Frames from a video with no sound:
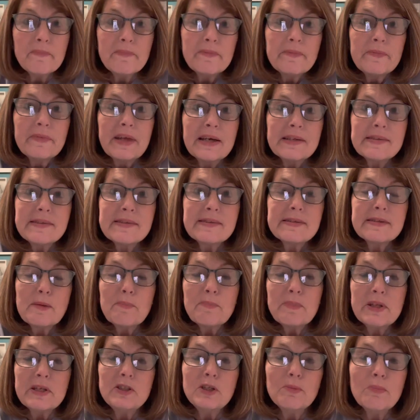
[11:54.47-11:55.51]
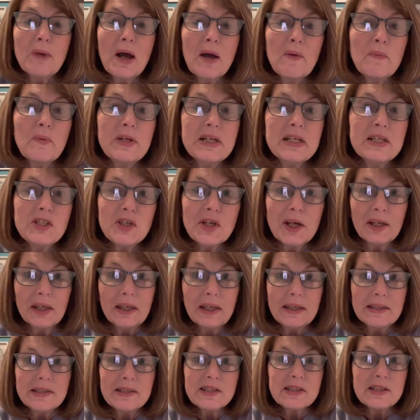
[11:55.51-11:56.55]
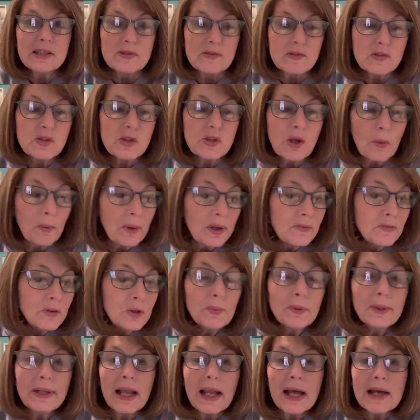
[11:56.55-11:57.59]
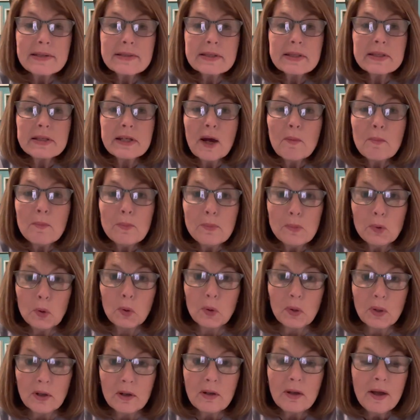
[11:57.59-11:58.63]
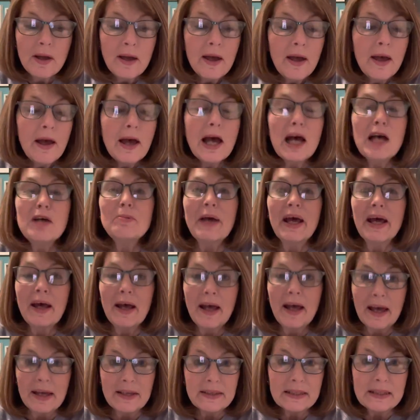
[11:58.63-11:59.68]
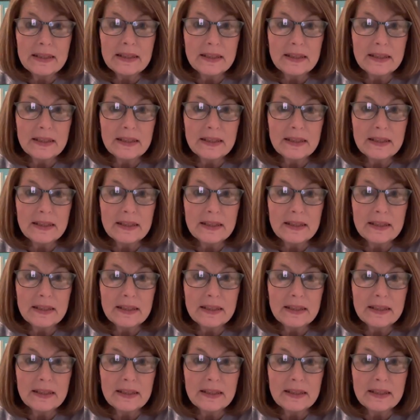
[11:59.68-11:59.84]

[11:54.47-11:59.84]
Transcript: that's something you might want to check into. So if you would like to know more about how to get